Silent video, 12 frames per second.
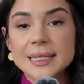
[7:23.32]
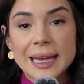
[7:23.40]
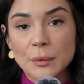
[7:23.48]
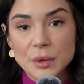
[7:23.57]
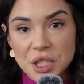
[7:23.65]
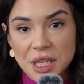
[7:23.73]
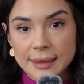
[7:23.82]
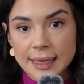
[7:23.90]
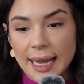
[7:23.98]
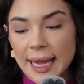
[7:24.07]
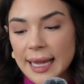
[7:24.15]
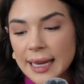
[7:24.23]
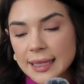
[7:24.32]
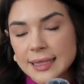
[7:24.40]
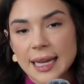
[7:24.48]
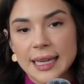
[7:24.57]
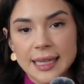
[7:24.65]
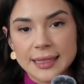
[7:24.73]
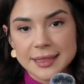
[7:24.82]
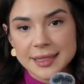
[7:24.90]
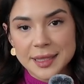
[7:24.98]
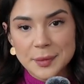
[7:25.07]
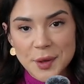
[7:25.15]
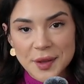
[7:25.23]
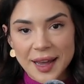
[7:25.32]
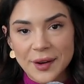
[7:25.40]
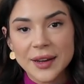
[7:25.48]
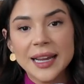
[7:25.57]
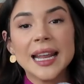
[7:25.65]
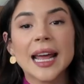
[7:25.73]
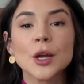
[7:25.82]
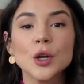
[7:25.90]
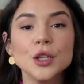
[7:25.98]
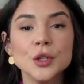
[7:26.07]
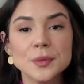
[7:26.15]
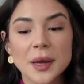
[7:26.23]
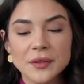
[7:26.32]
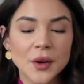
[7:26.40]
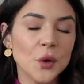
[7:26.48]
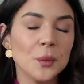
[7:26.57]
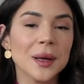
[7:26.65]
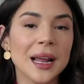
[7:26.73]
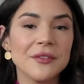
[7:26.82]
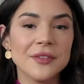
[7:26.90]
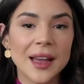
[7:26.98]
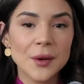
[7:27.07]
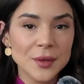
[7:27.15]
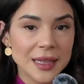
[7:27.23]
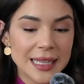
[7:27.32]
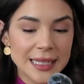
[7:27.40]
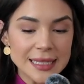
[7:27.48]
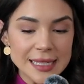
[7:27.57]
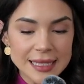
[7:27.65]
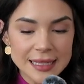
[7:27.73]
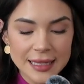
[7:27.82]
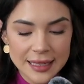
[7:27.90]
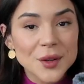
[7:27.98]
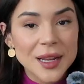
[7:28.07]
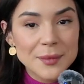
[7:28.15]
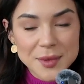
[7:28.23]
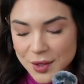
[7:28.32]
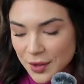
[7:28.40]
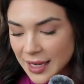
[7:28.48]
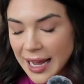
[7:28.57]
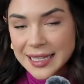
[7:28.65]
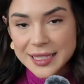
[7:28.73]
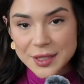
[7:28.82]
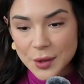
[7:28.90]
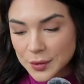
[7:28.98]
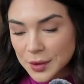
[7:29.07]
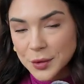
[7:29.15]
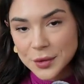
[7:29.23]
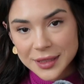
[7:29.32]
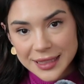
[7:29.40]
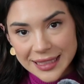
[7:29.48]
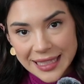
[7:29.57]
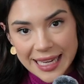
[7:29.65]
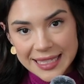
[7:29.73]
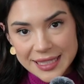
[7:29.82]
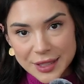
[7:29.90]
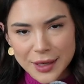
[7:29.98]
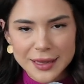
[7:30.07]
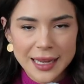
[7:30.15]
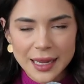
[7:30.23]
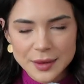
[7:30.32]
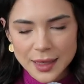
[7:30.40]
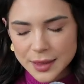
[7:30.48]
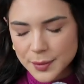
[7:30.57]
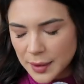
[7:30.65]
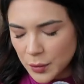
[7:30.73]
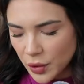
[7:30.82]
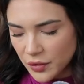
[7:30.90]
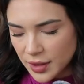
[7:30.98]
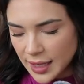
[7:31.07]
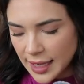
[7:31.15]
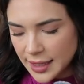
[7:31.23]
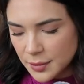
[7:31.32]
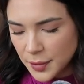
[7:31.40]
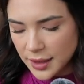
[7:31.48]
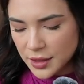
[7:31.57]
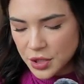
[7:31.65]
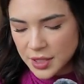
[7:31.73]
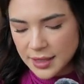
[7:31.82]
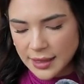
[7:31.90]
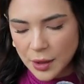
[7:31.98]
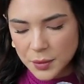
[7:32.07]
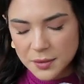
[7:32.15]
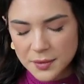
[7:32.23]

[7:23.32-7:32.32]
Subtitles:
sound machine, and I can't sleep without it, and I could use my phone, but I found this. It's on Amazon, and it has its own little case here. I think I spent more for the case, but it just helps